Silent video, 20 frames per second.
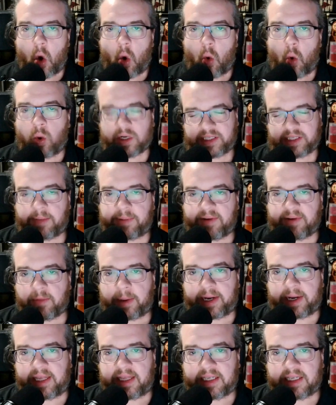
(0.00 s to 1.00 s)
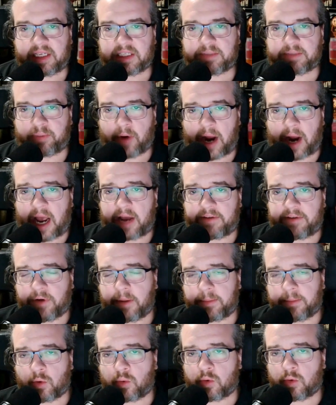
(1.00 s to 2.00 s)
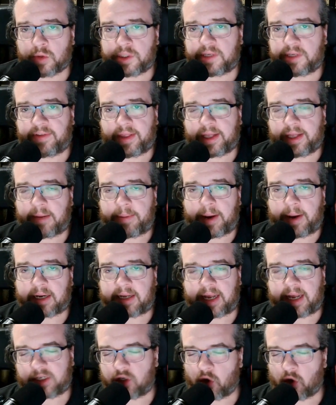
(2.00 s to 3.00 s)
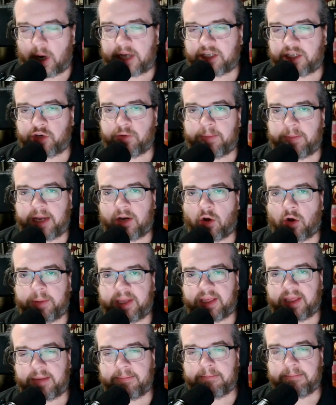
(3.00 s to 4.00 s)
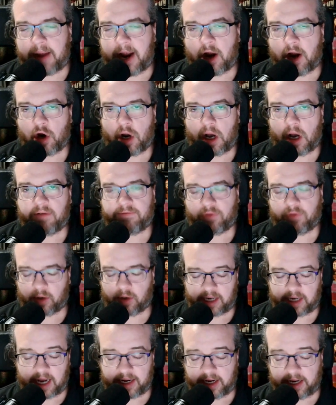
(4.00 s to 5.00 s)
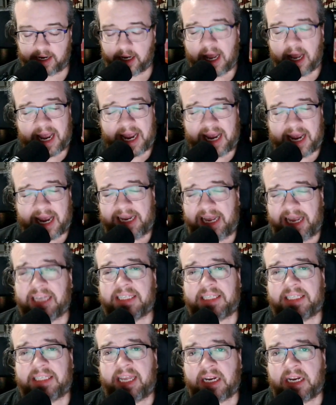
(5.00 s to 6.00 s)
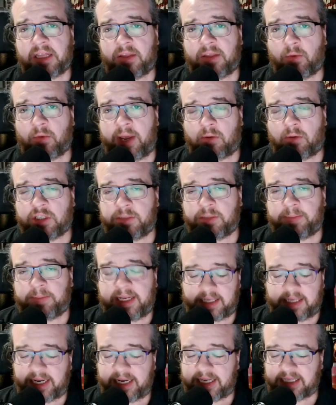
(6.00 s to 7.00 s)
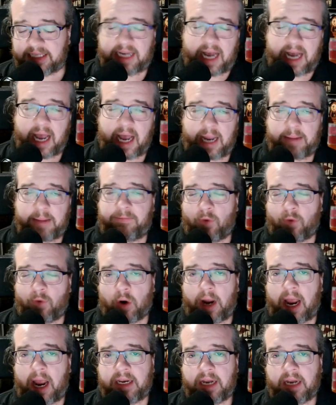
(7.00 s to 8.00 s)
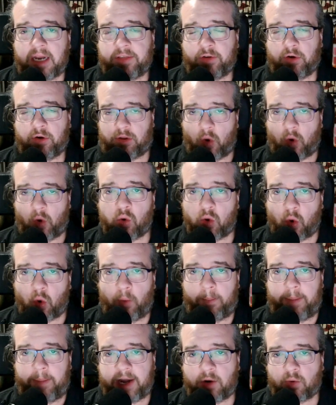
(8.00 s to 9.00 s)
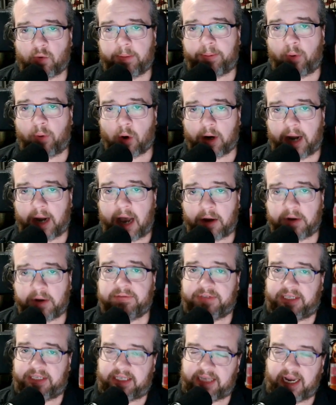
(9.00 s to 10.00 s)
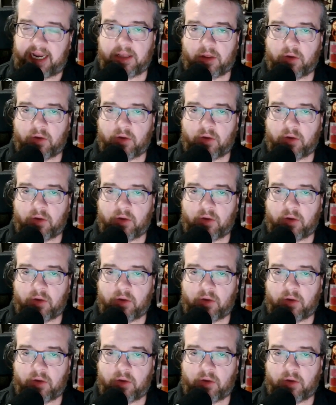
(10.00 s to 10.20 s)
What's up, everybody? This is Brad from the Rules of Villainy podcast, or as you may know me, the Mayor of Lorcana. It is the end of the week, which means it is time for another local meta report out of St.